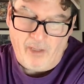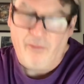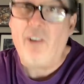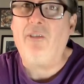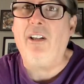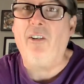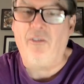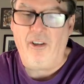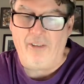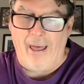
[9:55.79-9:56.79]

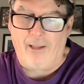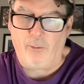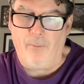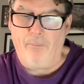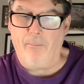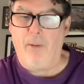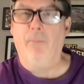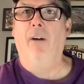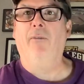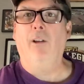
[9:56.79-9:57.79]
16-6, Akron beat
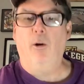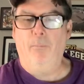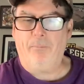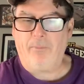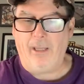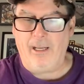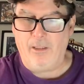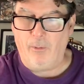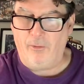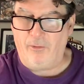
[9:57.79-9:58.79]
Buffalo
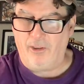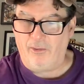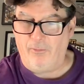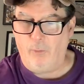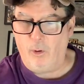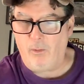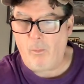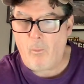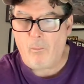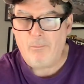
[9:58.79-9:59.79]
81-64.
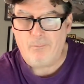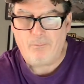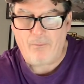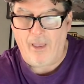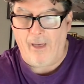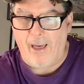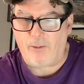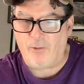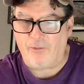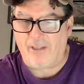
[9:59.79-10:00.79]

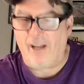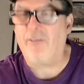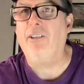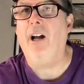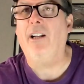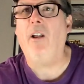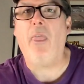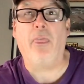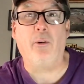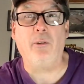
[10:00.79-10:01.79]
Akron's Castaneda,
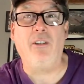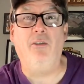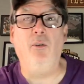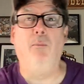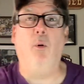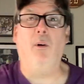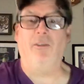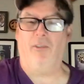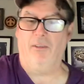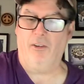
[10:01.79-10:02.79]
32
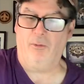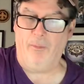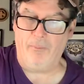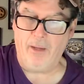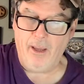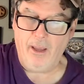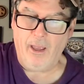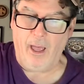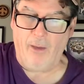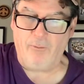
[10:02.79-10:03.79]
points in this one.
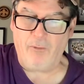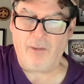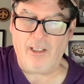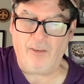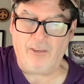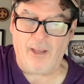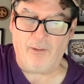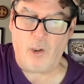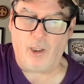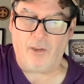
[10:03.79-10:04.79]

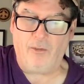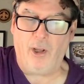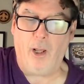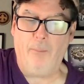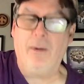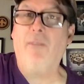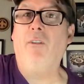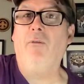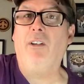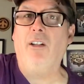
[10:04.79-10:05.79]
15-7, Arkansas beat
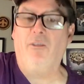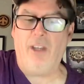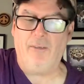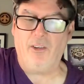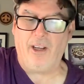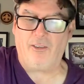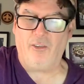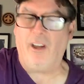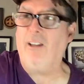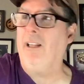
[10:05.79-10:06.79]
15-7
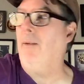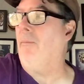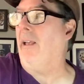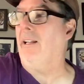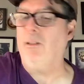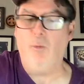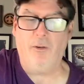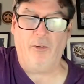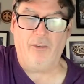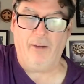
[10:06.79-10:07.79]
Texas A&M,
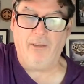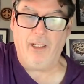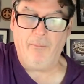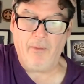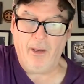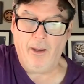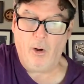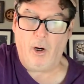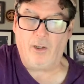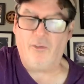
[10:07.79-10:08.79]
81-70.
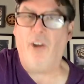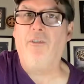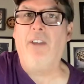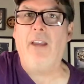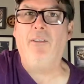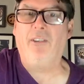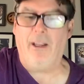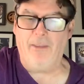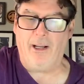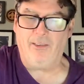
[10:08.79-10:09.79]
Arkansas's Davis
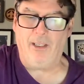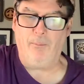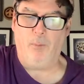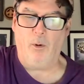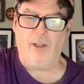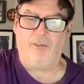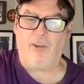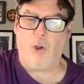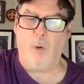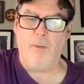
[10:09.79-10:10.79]
had 19 points.
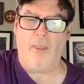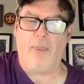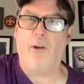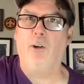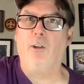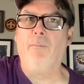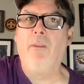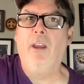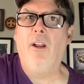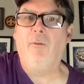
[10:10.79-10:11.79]
Coleman III
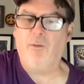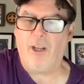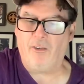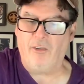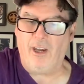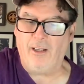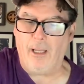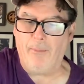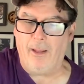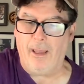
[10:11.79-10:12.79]
for Texas
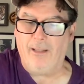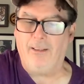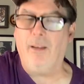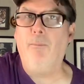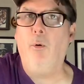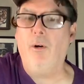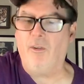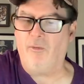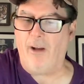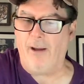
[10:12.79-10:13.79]
A&M had 18
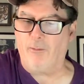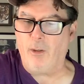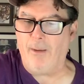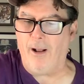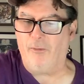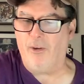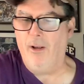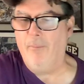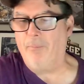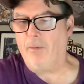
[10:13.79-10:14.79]
points, 5 rebounds.
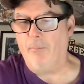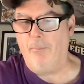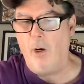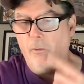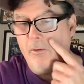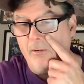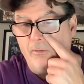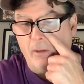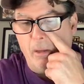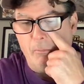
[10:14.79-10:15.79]
Both of
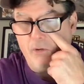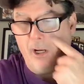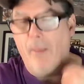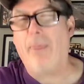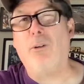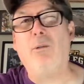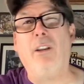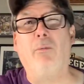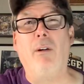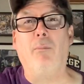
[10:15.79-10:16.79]
these teams shot
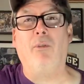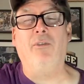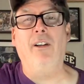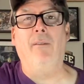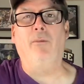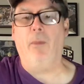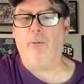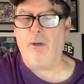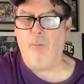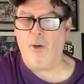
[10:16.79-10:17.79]
33% from the
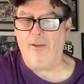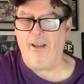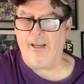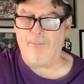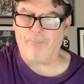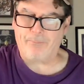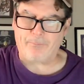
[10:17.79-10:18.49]
three-point land.